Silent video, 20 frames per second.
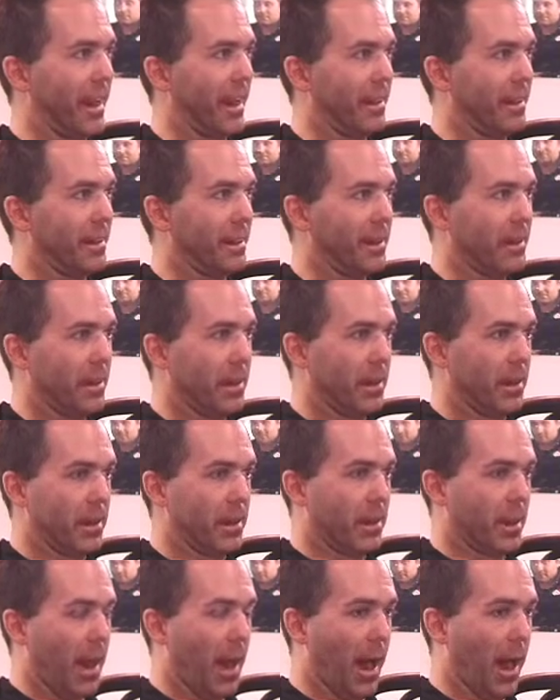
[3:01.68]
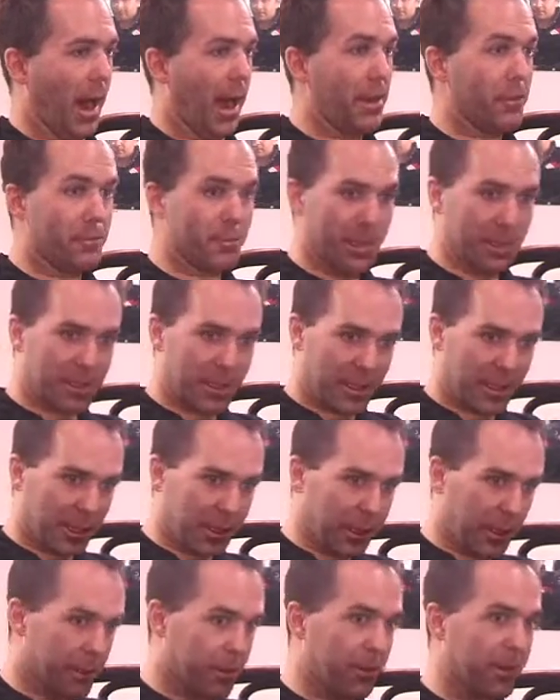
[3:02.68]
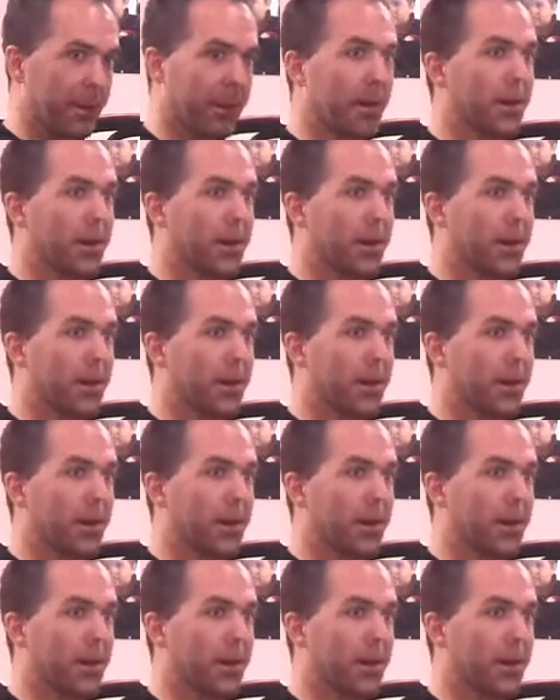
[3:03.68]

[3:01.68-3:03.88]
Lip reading: that. I've been cluttering